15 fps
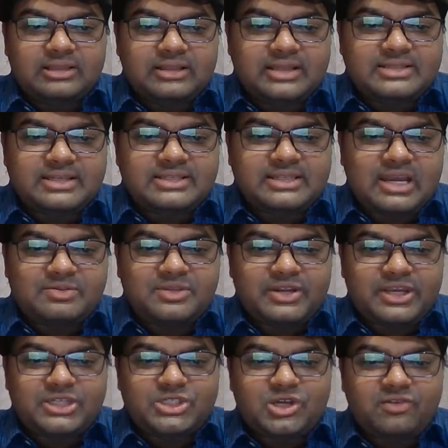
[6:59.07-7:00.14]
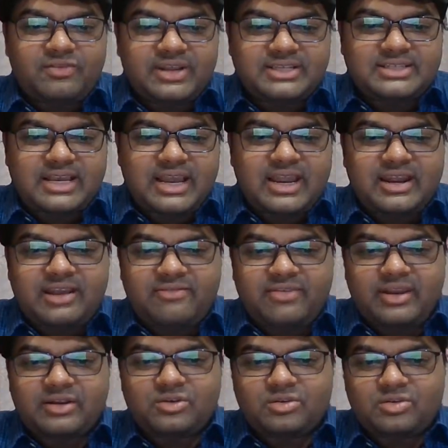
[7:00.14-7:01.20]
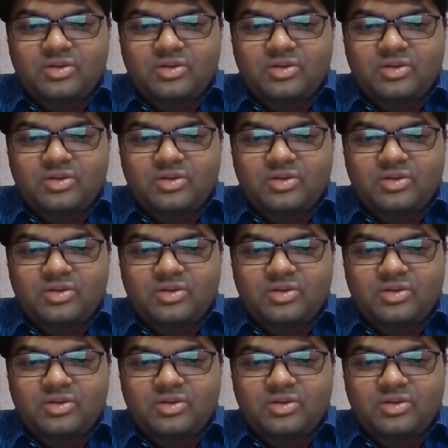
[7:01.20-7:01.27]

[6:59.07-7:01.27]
This describes the ratio of desired effect to